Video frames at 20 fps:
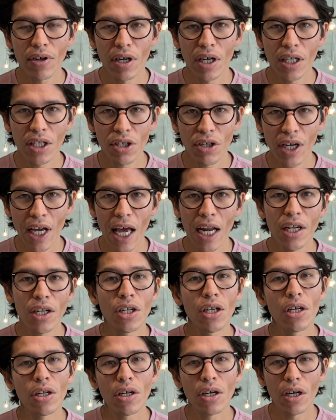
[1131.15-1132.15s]
in your
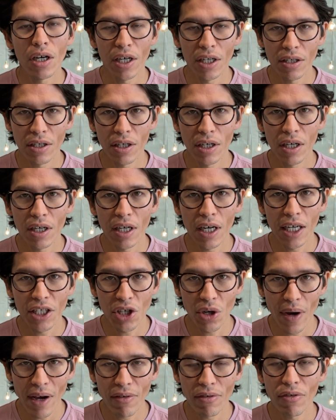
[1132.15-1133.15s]
calendar and and
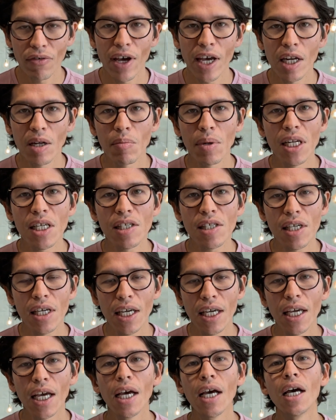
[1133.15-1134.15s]
you have
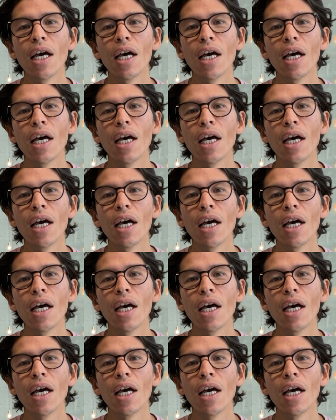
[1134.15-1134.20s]
availability,